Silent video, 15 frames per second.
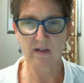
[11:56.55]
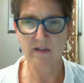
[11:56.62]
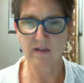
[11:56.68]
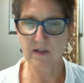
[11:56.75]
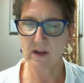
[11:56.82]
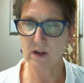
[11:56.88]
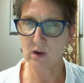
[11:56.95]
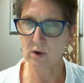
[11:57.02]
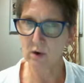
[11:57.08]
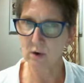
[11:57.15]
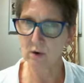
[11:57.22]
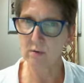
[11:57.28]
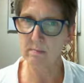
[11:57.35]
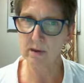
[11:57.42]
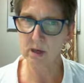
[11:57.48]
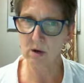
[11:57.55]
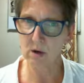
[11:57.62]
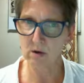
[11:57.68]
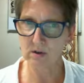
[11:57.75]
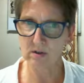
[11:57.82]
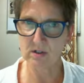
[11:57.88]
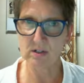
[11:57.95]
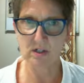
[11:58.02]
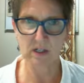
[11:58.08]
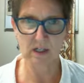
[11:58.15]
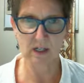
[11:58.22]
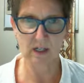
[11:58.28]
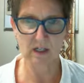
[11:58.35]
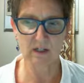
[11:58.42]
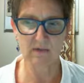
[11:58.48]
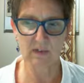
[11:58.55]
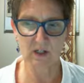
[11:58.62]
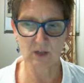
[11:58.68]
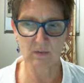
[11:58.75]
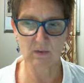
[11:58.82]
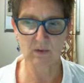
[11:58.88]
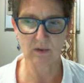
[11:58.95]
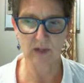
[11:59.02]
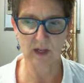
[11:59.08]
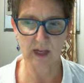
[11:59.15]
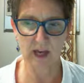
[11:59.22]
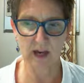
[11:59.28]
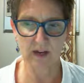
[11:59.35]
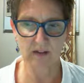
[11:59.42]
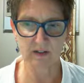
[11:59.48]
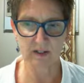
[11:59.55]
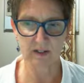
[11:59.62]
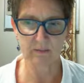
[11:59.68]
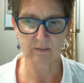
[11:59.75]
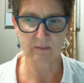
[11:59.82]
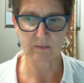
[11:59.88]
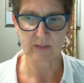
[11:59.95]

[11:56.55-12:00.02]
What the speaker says: that go beyond the individual account.